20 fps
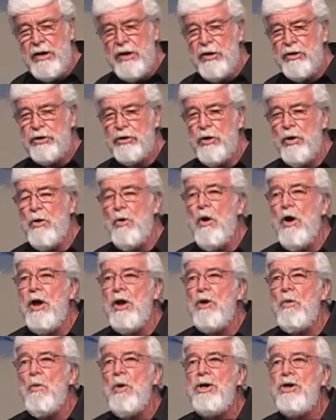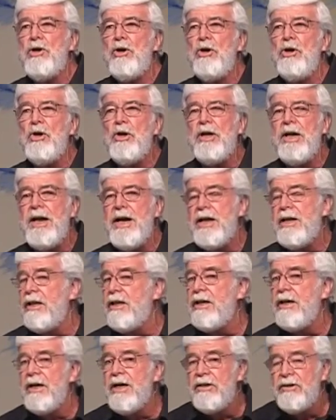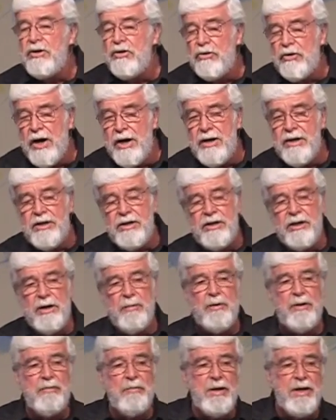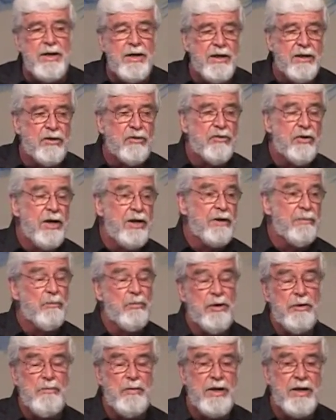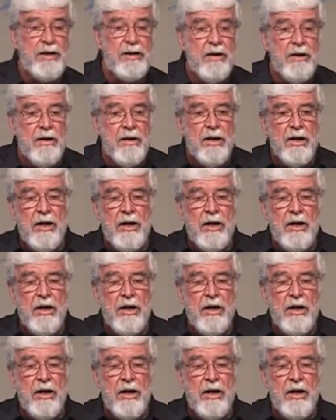So when you're looking at things and trying to determine meaning and trying to put meaning,